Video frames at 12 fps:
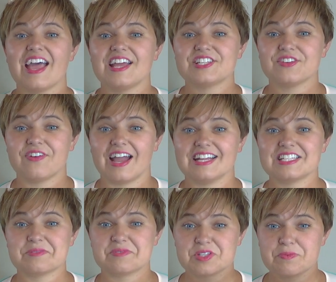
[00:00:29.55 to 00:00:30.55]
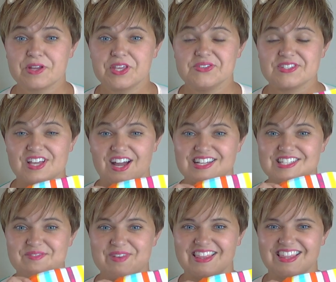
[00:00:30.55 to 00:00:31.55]
to find some super cute socks
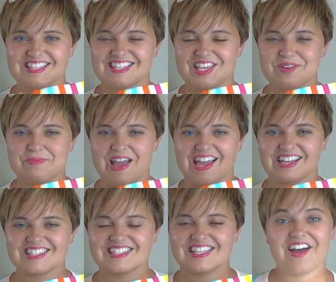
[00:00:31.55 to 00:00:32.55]
to make these cute bags.